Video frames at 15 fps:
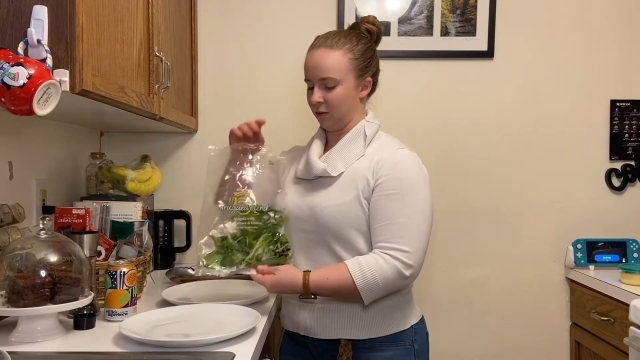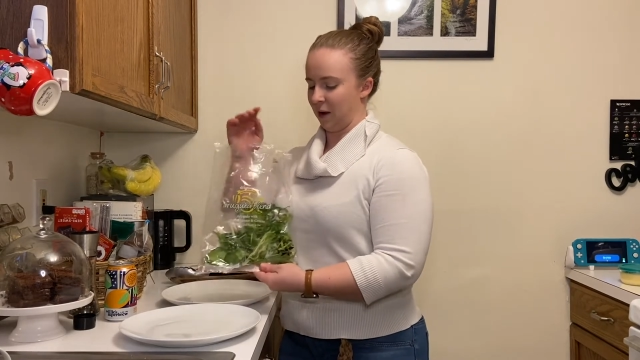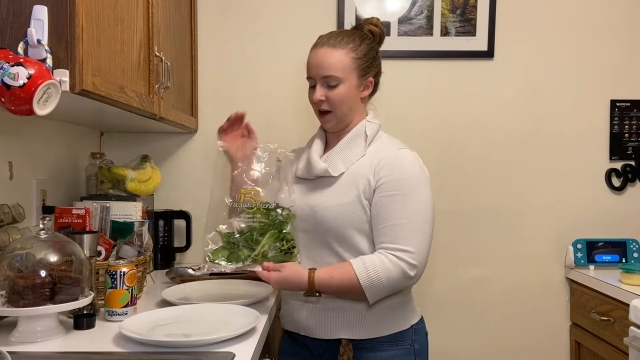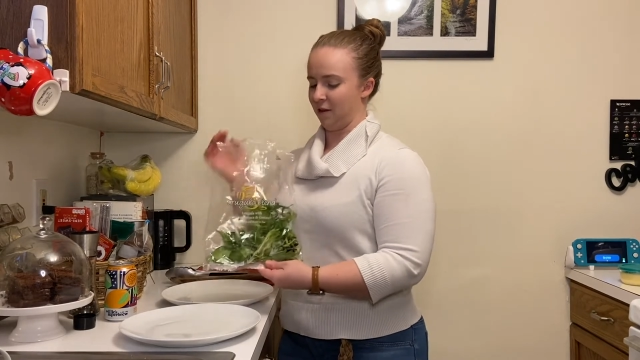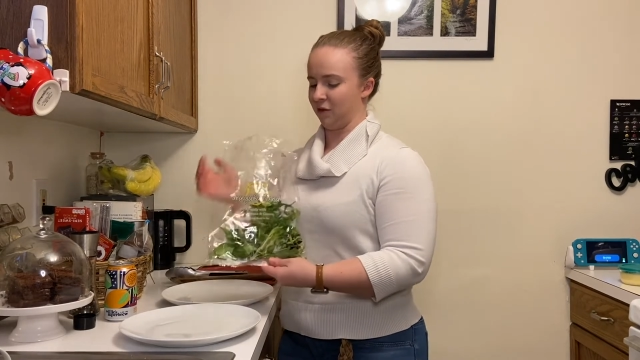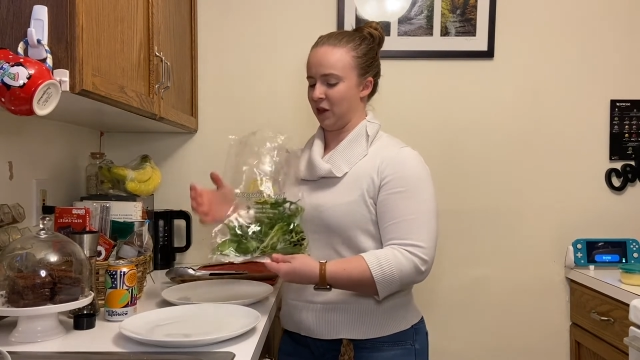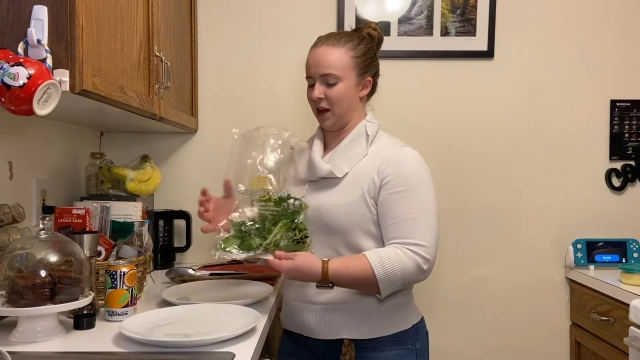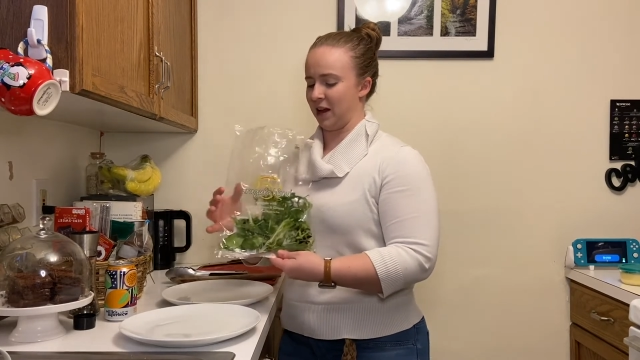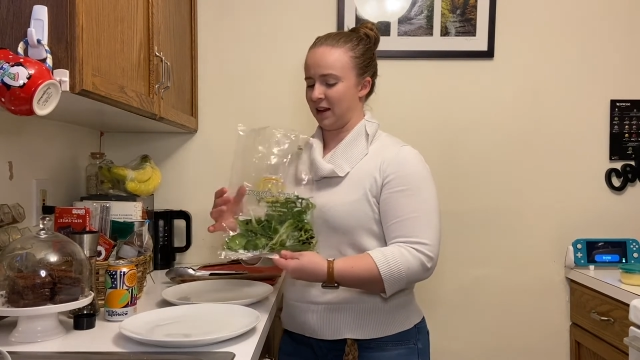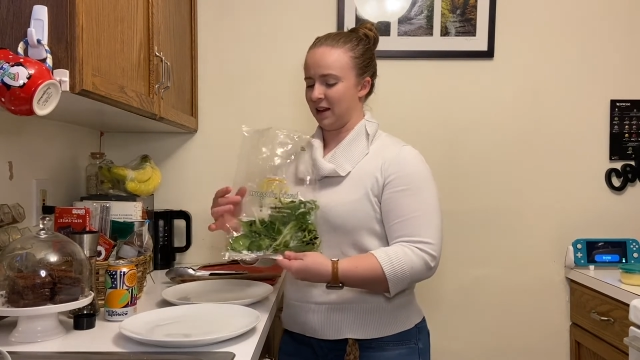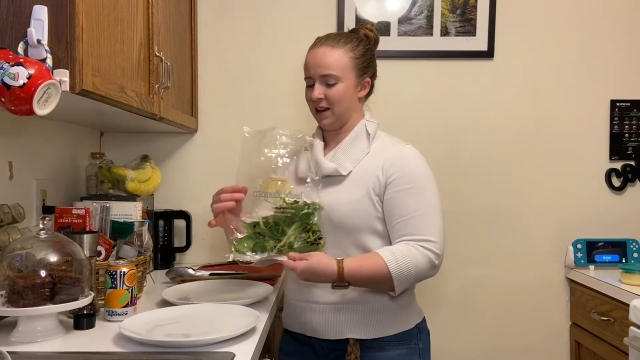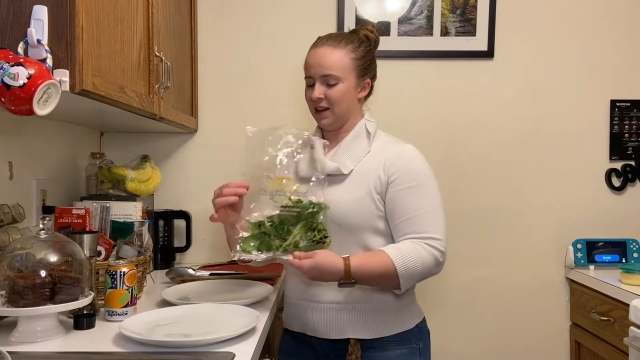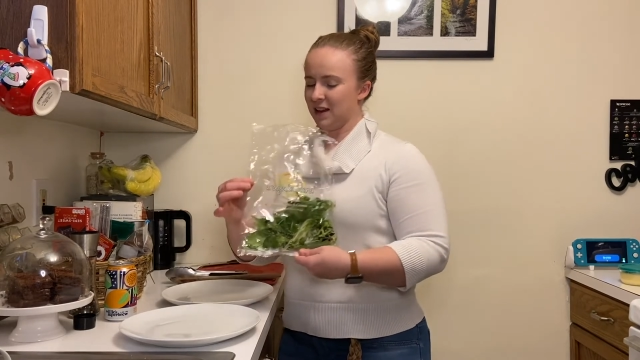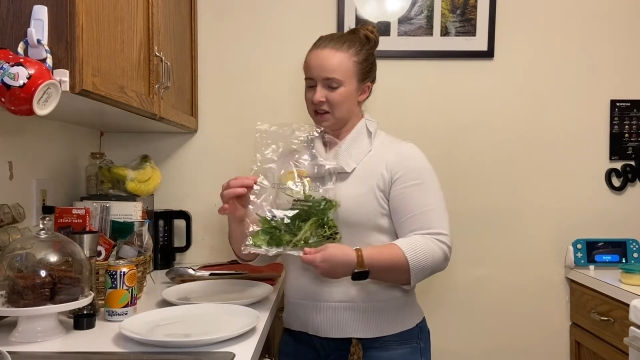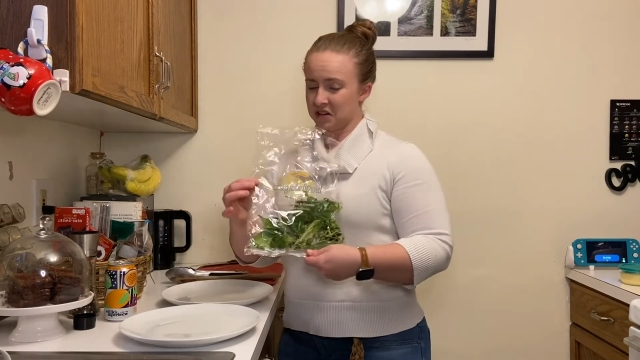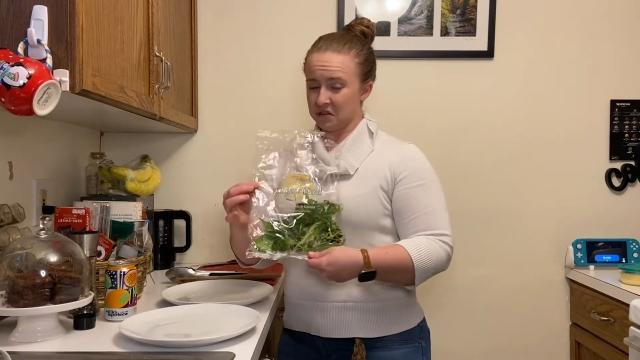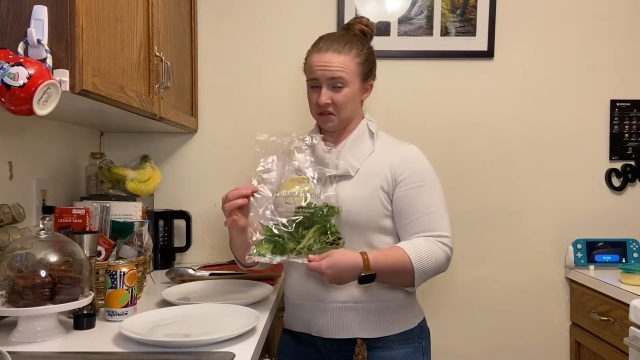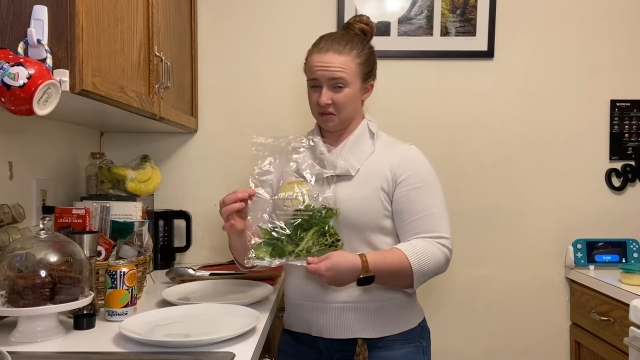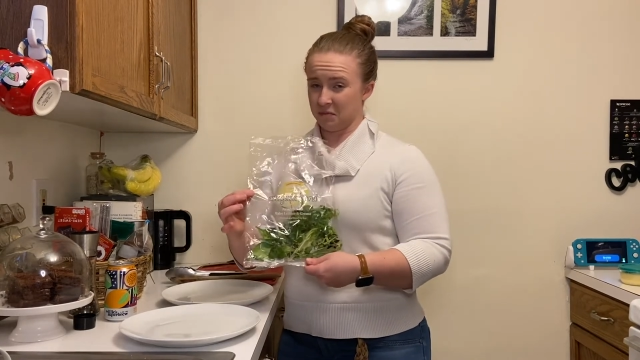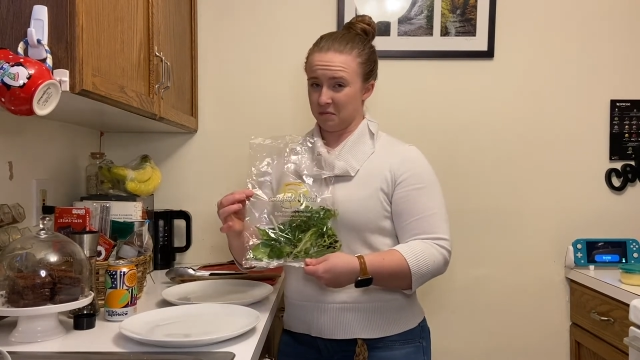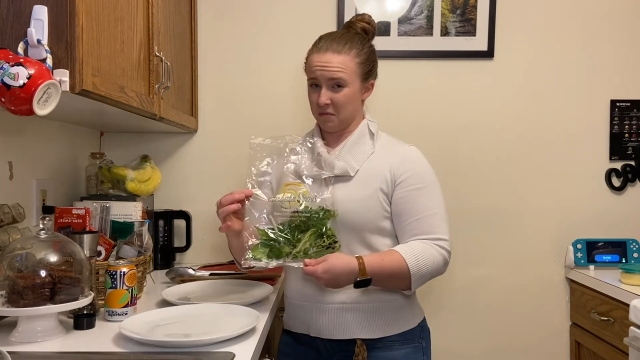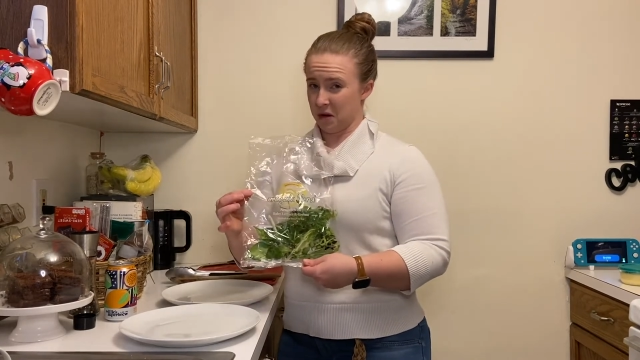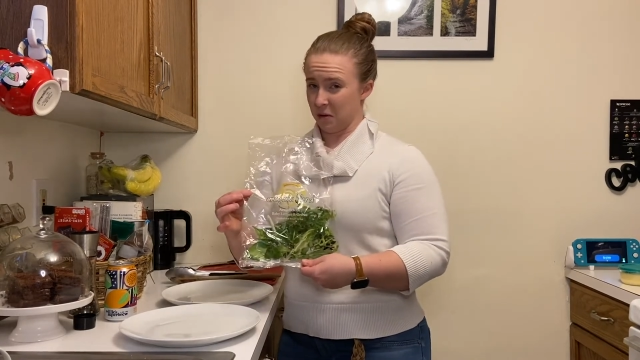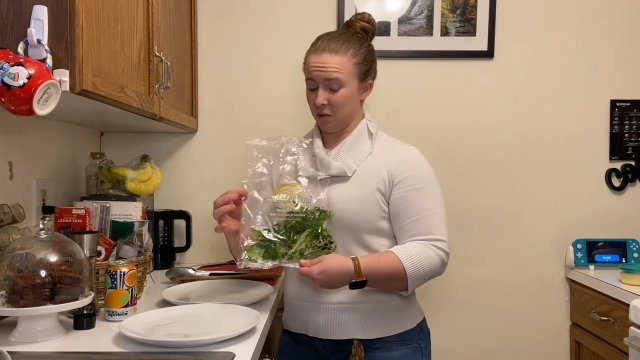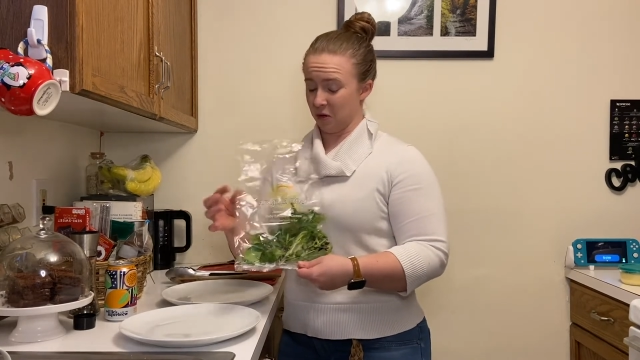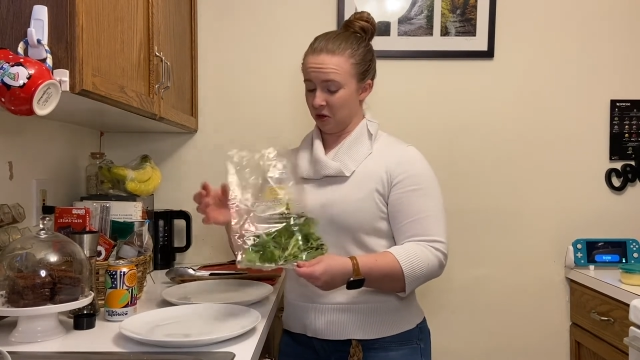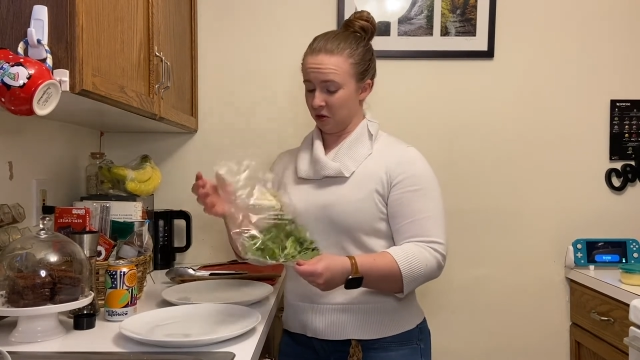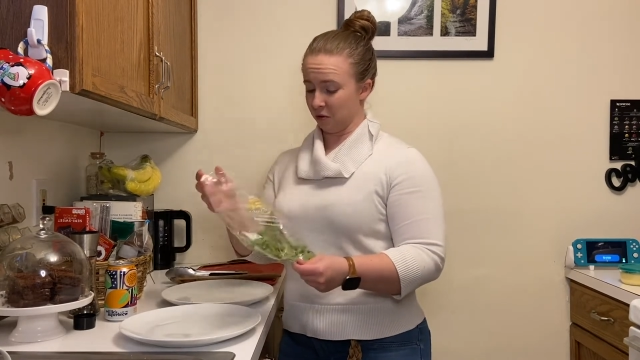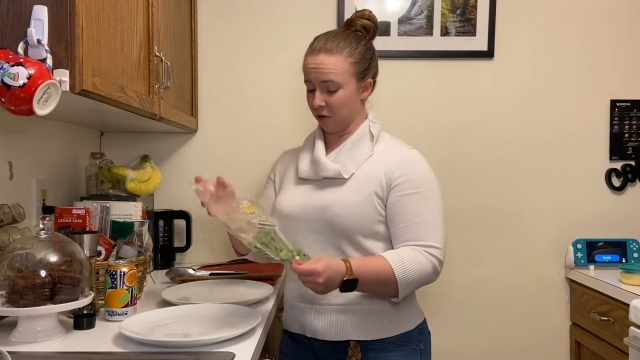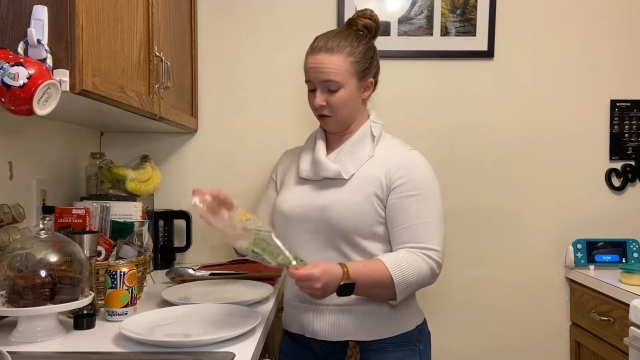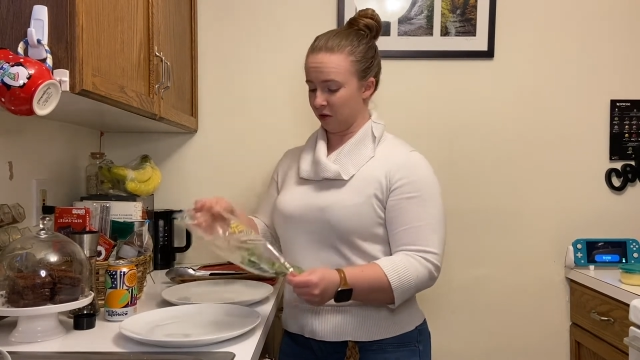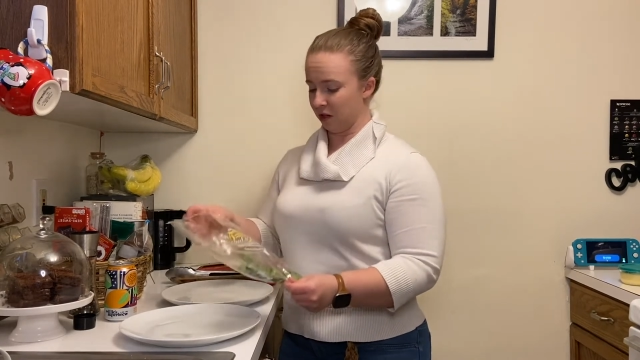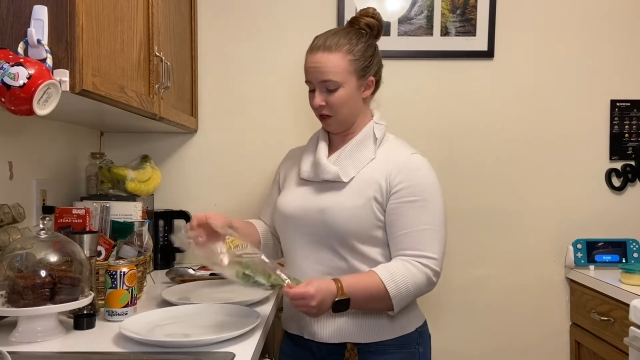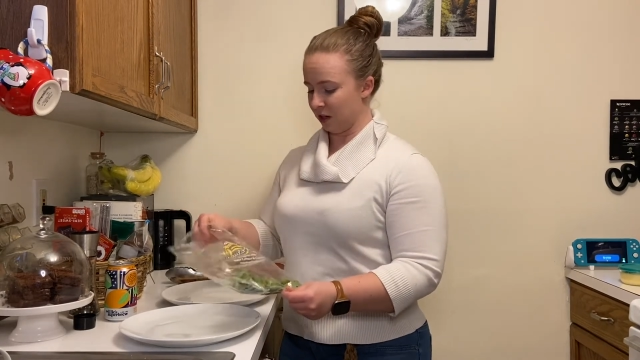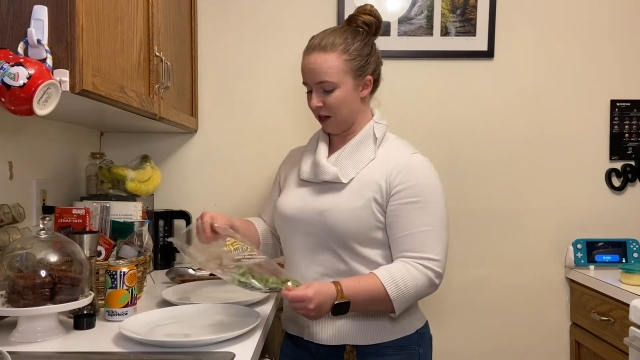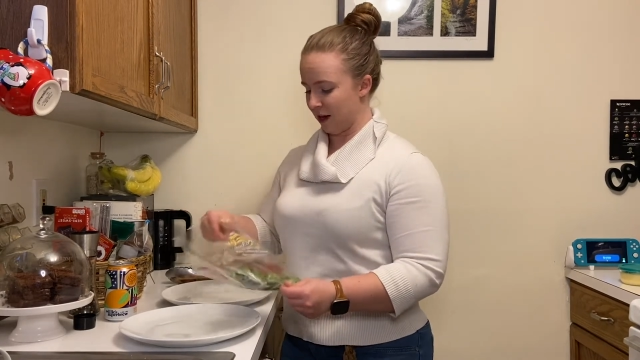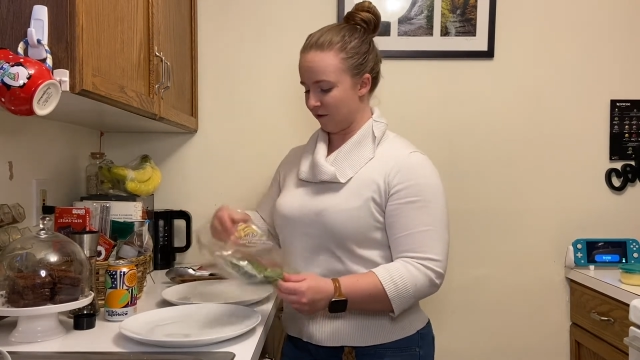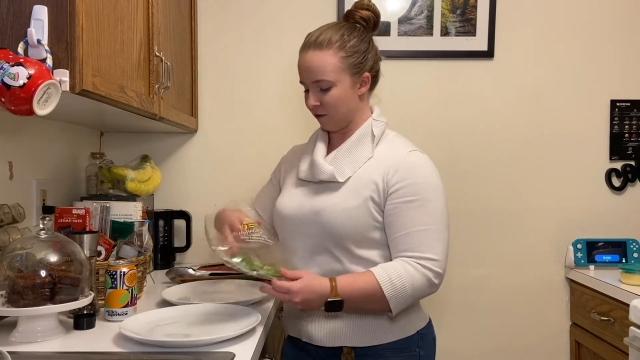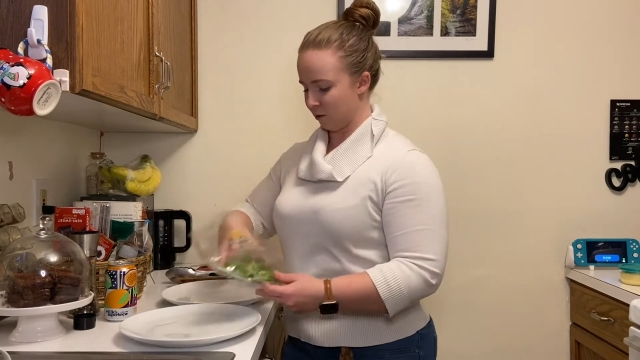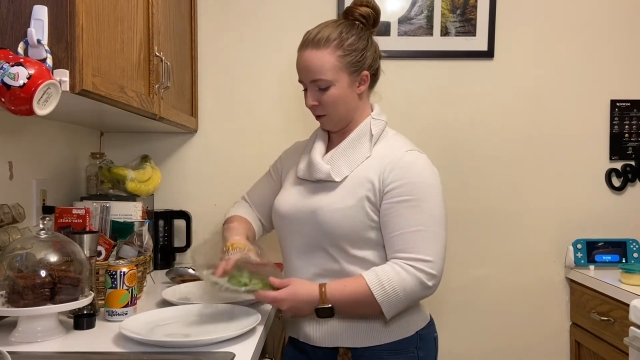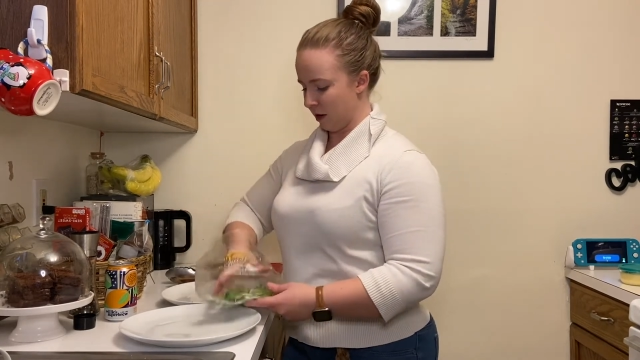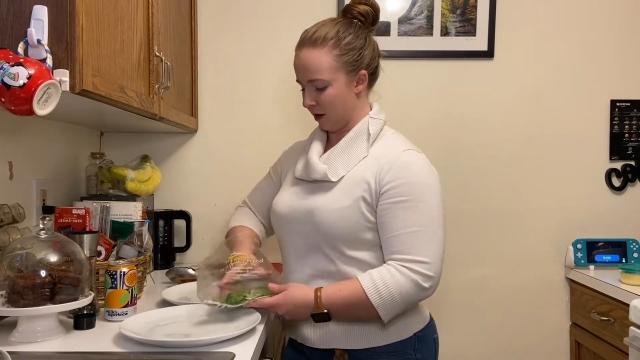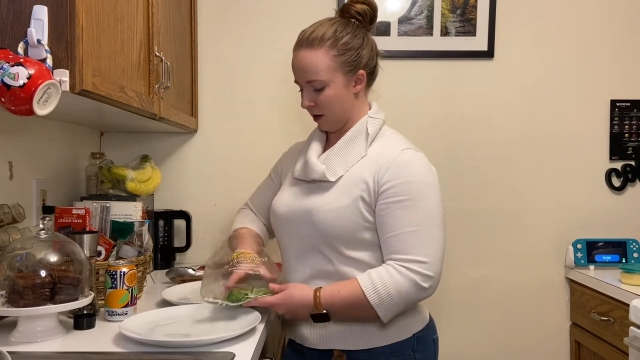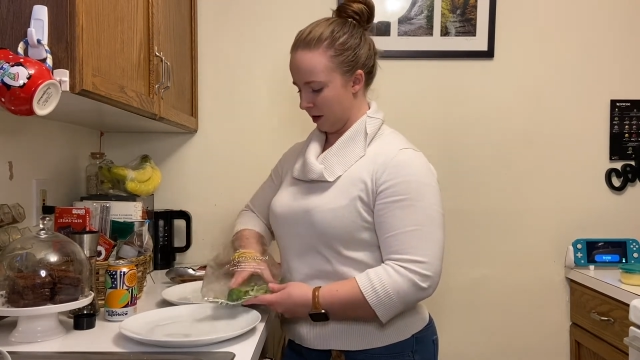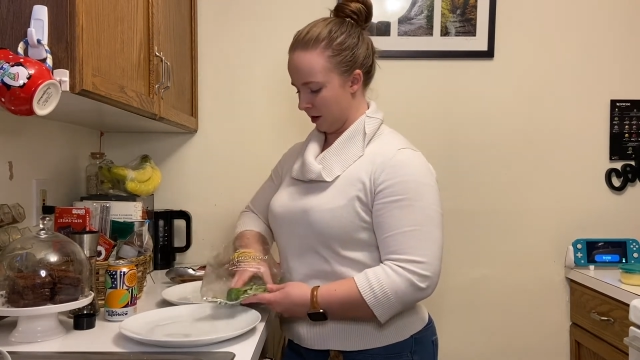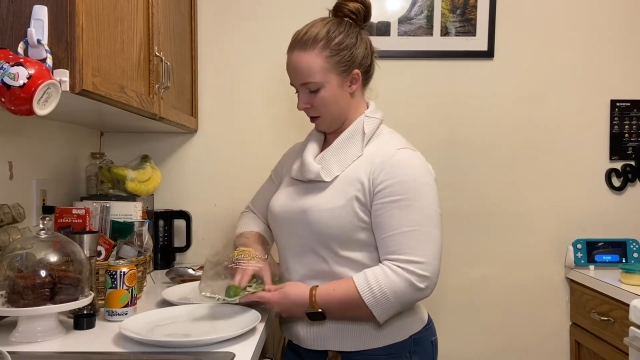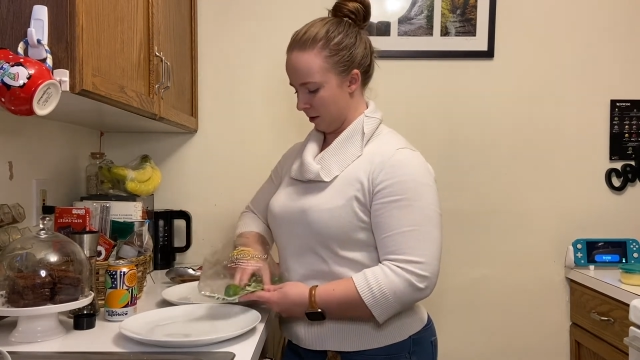we have like minimal arugula left, but